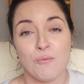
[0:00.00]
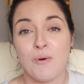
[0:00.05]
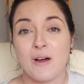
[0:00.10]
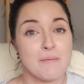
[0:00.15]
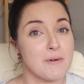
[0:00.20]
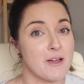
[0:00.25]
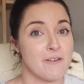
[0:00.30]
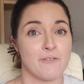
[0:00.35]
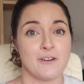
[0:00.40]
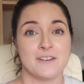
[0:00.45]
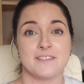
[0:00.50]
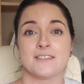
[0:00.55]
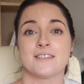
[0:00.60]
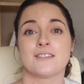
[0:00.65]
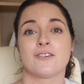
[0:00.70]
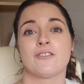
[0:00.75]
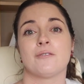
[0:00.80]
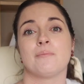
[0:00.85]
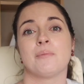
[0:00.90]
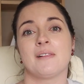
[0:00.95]
one of my friends has
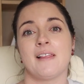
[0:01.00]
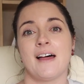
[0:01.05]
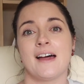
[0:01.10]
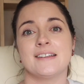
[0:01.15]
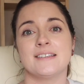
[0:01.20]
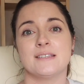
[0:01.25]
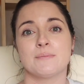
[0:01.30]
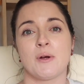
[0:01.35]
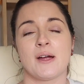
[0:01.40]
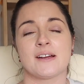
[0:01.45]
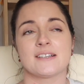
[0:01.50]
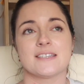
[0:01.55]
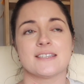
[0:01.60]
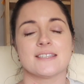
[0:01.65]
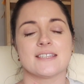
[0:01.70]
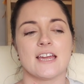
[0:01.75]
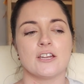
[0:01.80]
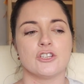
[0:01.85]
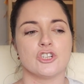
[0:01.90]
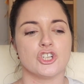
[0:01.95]
got a Pilates
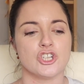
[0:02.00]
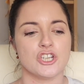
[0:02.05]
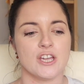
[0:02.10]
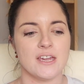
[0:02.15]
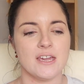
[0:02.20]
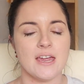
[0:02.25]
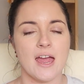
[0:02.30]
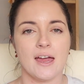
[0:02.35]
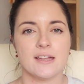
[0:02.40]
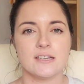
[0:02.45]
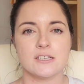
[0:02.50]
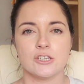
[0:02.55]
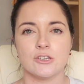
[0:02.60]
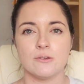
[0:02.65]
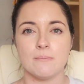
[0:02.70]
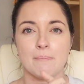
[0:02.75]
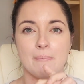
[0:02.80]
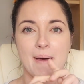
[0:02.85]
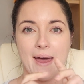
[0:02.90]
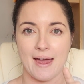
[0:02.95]
practice and she had
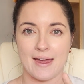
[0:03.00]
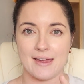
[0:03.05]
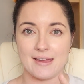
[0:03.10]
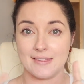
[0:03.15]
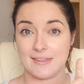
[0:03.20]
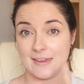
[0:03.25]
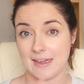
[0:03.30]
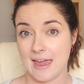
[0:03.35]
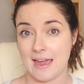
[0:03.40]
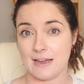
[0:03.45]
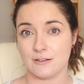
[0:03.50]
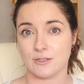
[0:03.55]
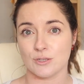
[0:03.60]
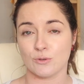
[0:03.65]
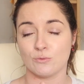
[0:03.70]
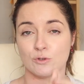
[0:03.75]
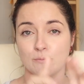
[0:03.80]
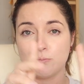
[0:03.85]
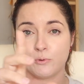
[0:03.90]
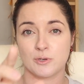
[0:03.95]
to pay the
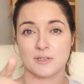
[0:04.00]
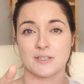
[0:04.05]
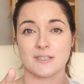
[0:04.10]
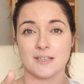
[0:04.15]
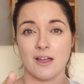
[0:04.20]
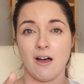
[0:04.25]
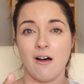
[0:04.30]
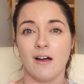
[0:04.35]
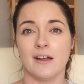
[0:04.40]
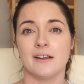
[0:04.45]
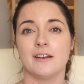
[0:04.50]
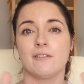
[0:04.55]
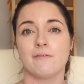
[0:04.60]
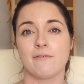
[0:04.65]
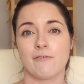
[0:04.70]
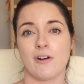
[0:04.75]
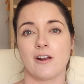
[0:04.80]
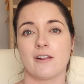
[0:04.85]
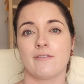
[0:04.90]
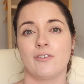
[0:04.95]
council to put a sign in
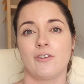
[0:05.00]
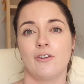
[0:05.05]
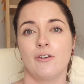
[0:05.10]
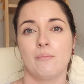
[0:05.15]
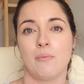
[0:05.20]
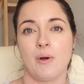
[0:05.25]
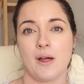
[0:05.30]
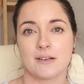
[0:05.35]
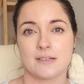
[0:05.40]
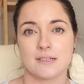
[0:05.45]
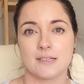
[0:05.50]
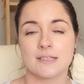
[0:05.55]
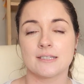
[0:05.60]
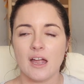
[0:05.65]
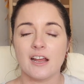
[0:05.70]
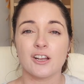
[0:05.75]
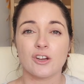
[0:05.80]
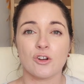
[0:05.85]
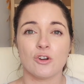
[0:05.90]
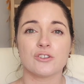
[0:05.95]
front of her practice,
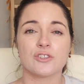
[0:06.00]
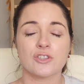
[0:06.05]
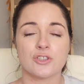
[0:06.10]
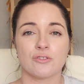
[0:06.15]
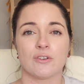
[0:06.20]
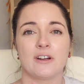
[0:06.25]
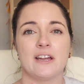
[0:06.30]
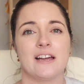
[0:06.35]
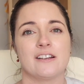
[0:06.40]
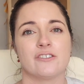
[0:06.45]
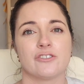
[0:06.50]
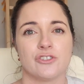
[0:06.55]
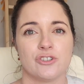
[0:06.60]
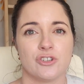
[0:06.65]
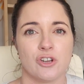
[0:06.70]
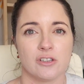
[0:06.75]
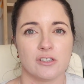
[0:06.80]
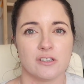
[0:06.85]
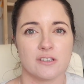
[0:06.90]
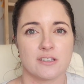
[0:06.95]
and it cost
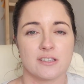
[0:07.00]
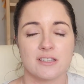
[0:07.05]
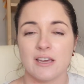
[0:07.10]
$300.